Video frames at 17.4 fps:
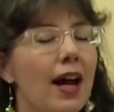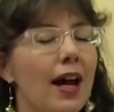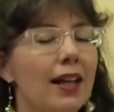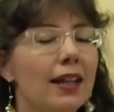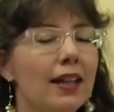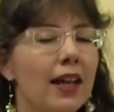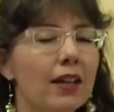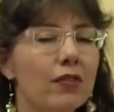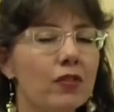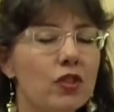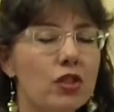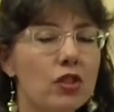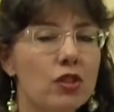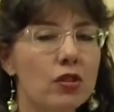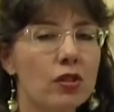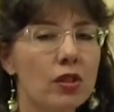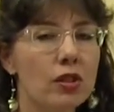I like for
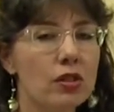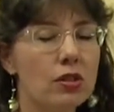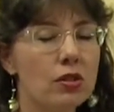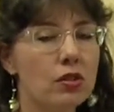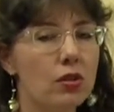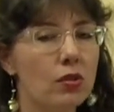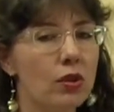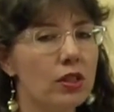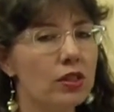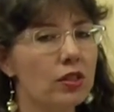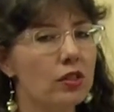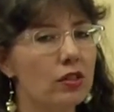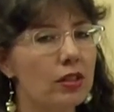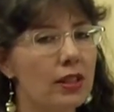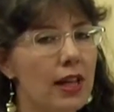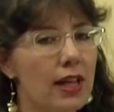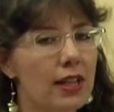students to
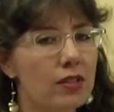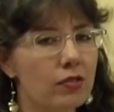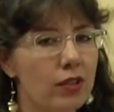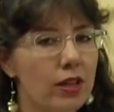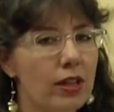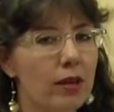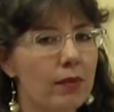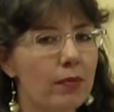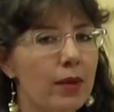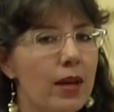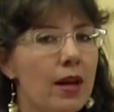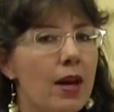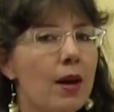internalize rhythm